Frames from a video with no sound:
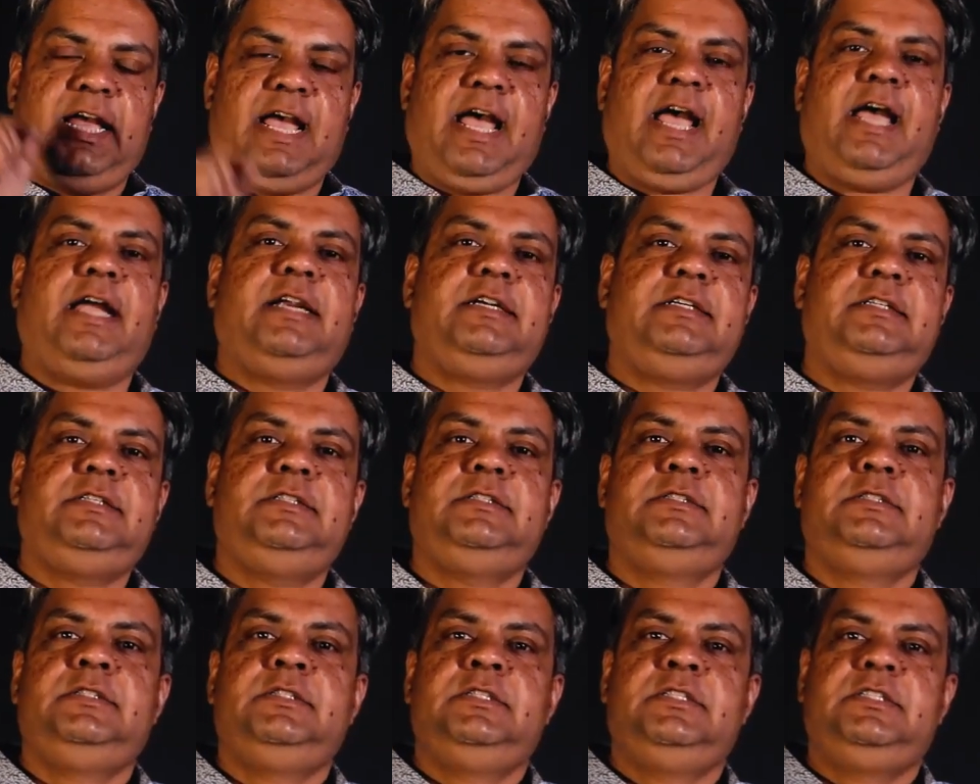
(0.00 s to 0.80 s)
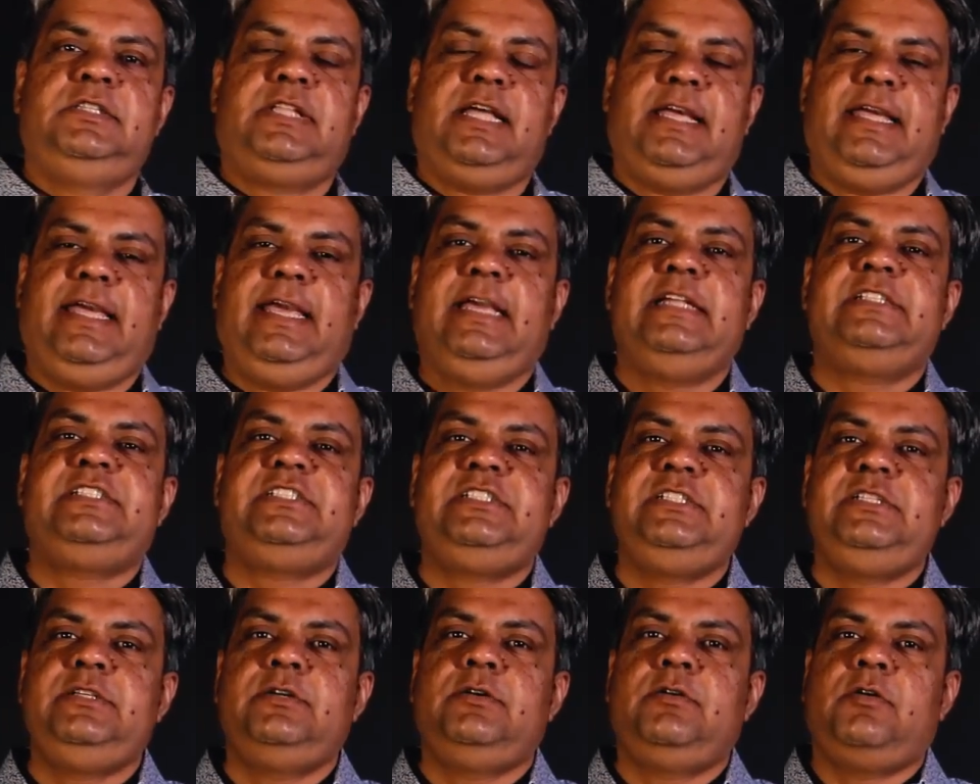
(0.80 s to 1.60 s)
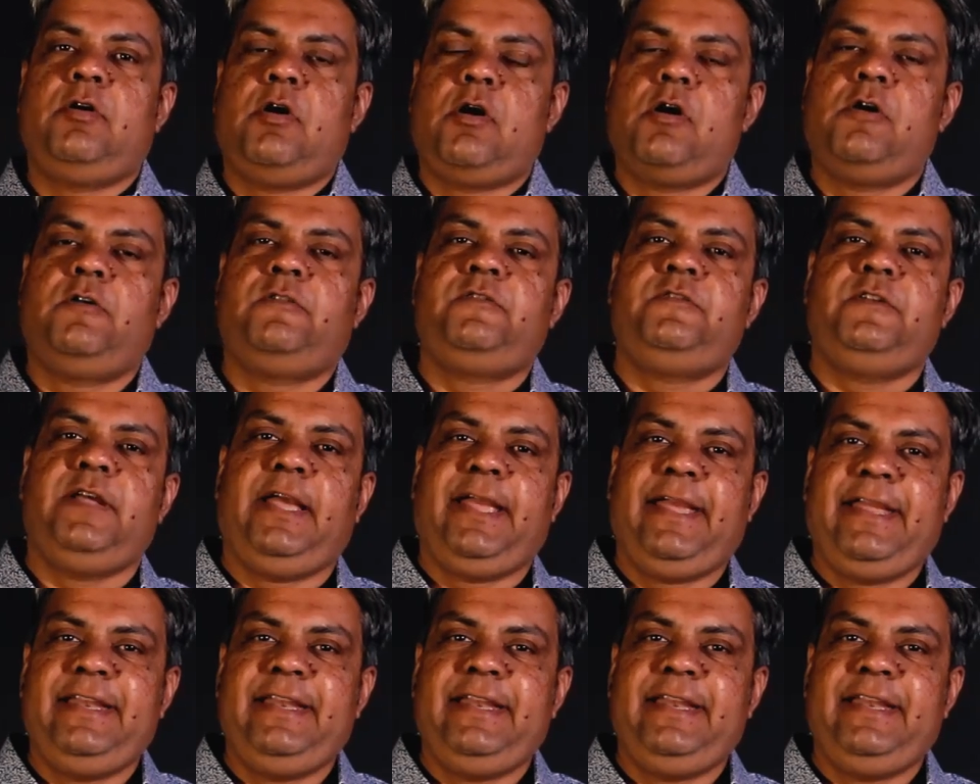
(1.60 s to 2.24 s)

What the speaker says: And the SEO of